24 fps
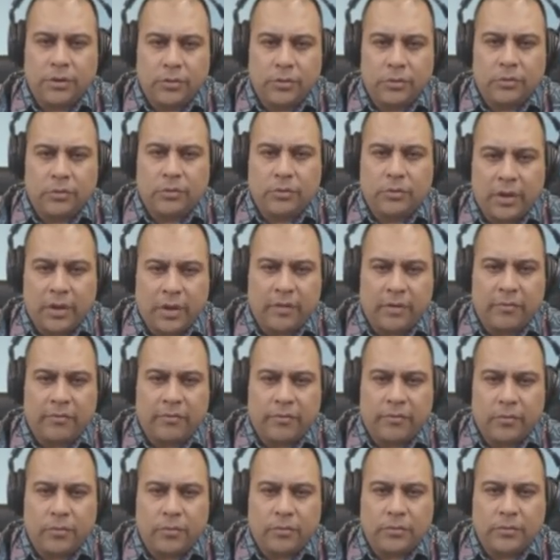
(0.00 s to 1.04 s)
you
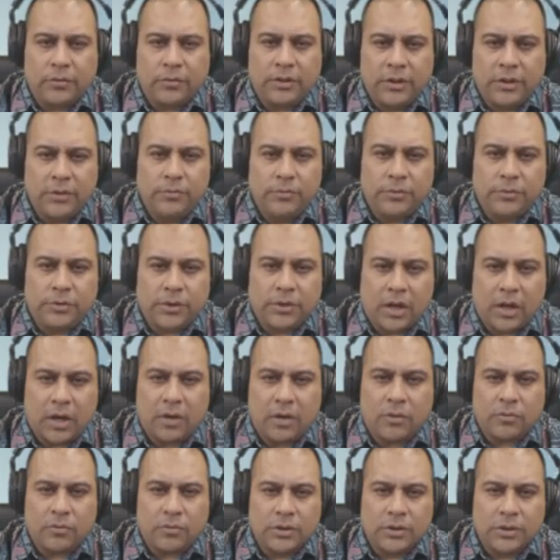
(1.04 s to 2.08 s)
have your teams
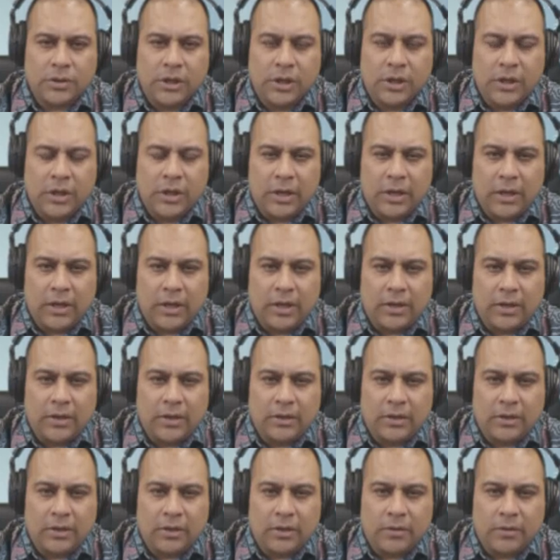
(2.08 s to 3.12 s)
out
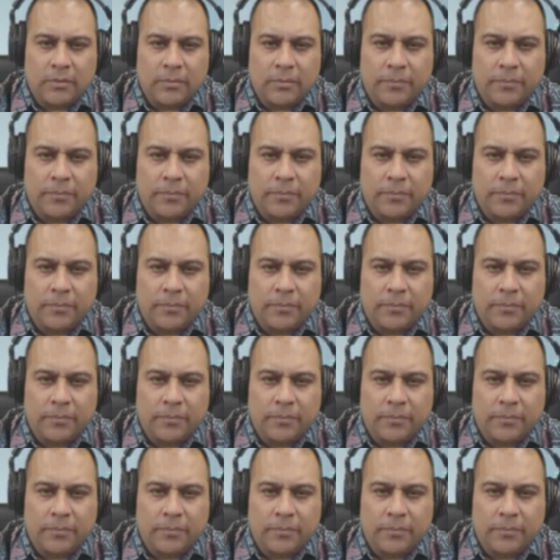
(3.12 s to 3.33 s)
in